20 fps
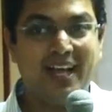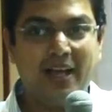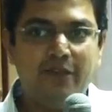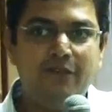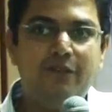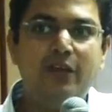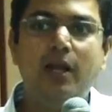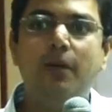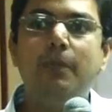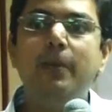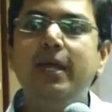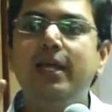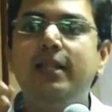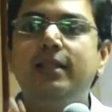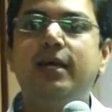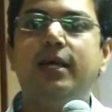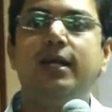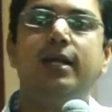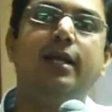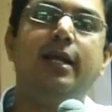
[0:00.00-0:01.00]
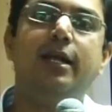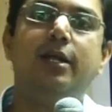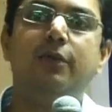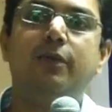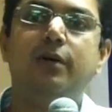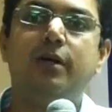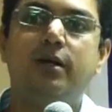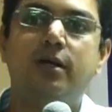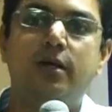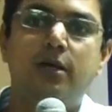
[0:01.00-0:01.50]
will be in that
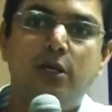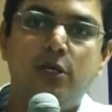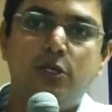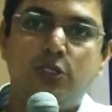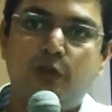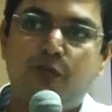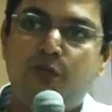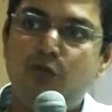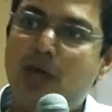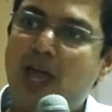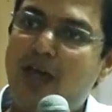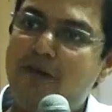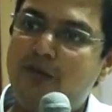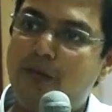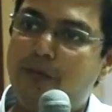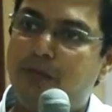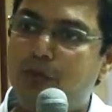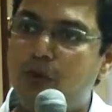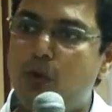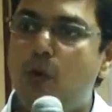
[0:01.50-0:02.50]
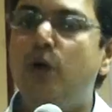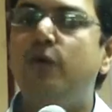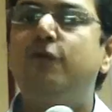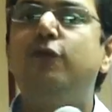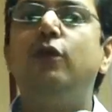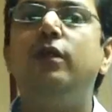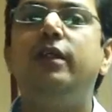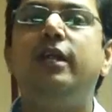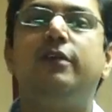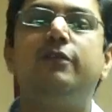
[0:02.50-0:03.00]
network. So if you have a
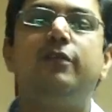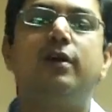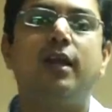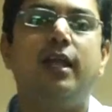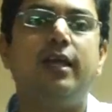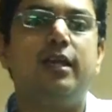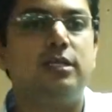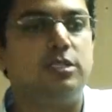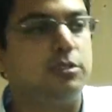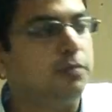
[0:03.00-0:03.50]
beautiful network like a